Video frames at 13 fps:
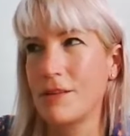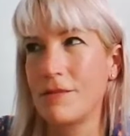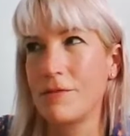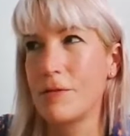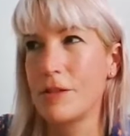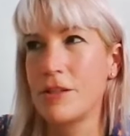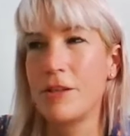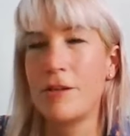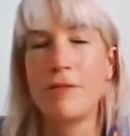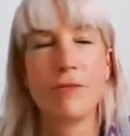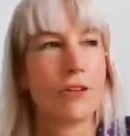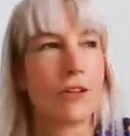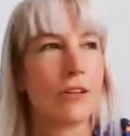
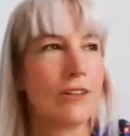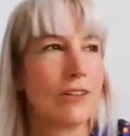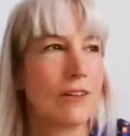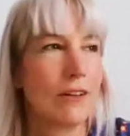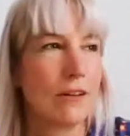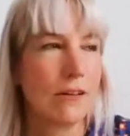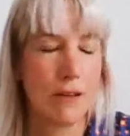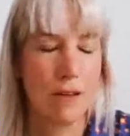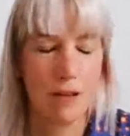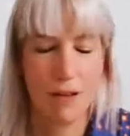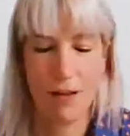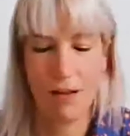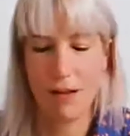receiver
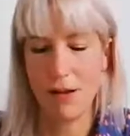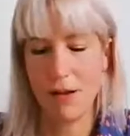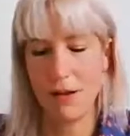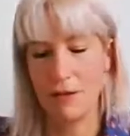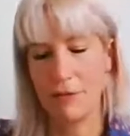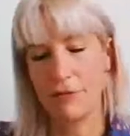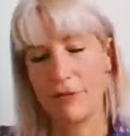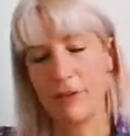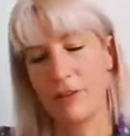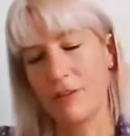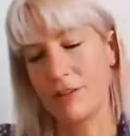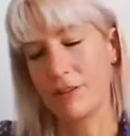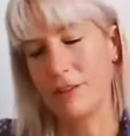
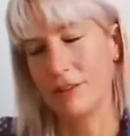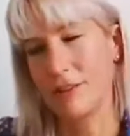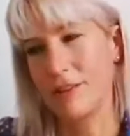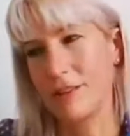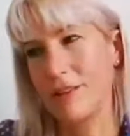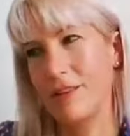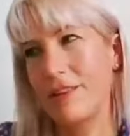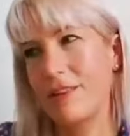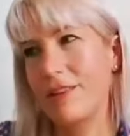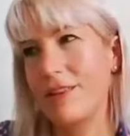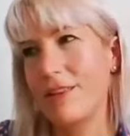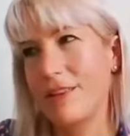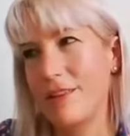of,
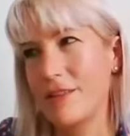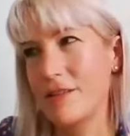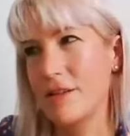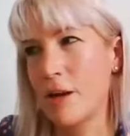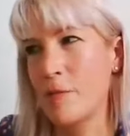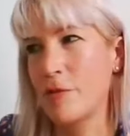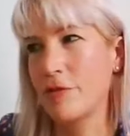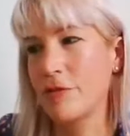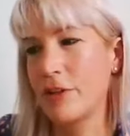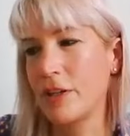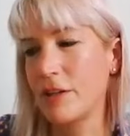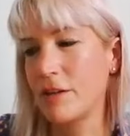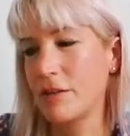this type of,
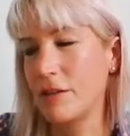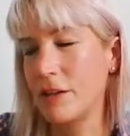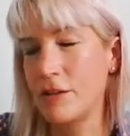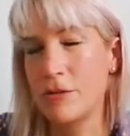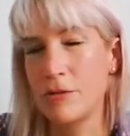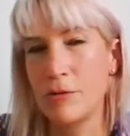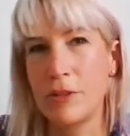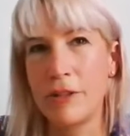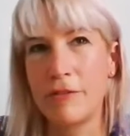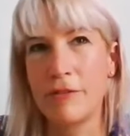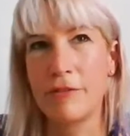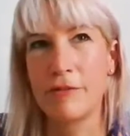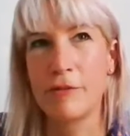like,
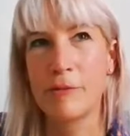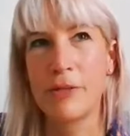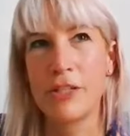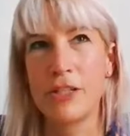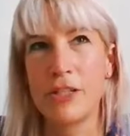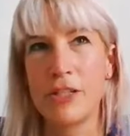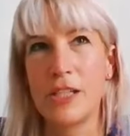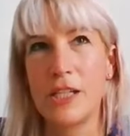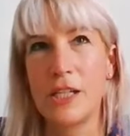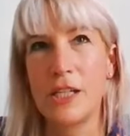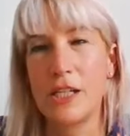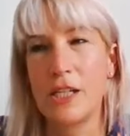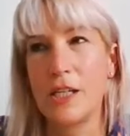intuitive
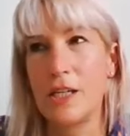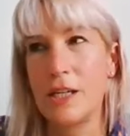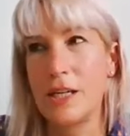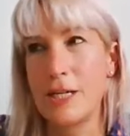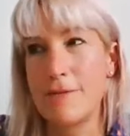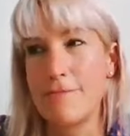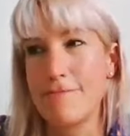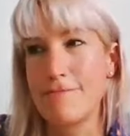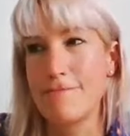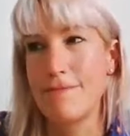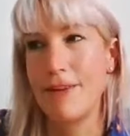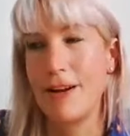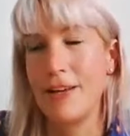information.
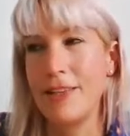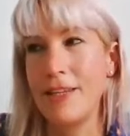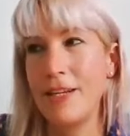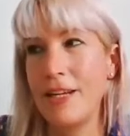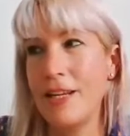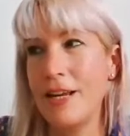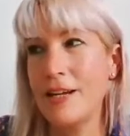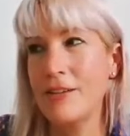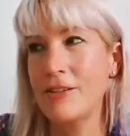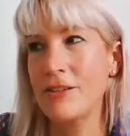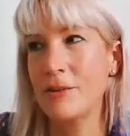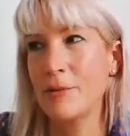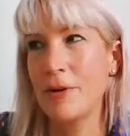I think it
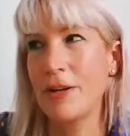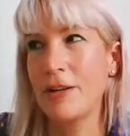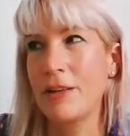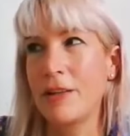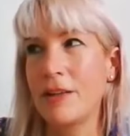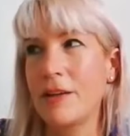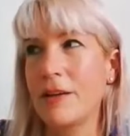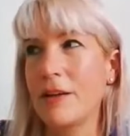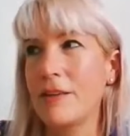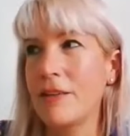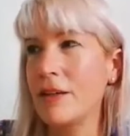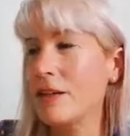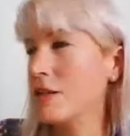has some kind of,
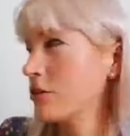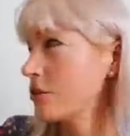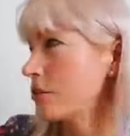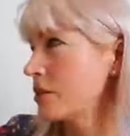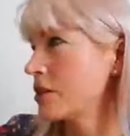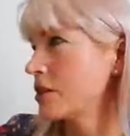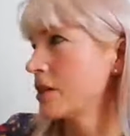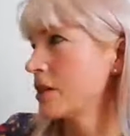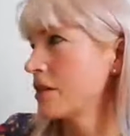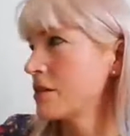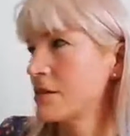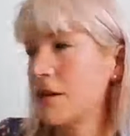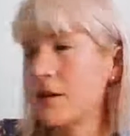like, I think
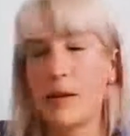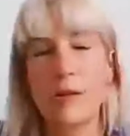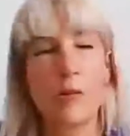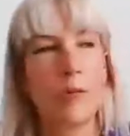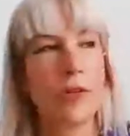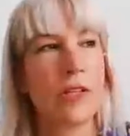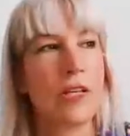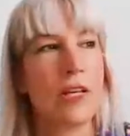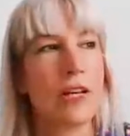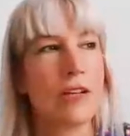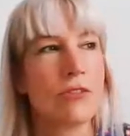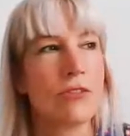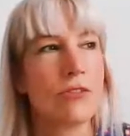intuition and psychic
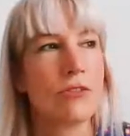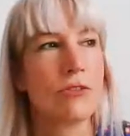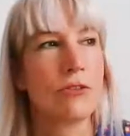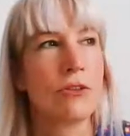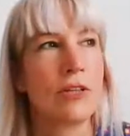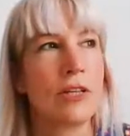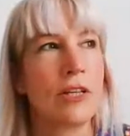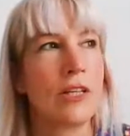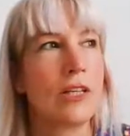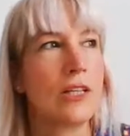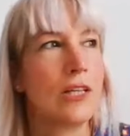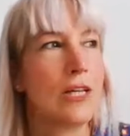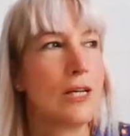ability has this sort of, like,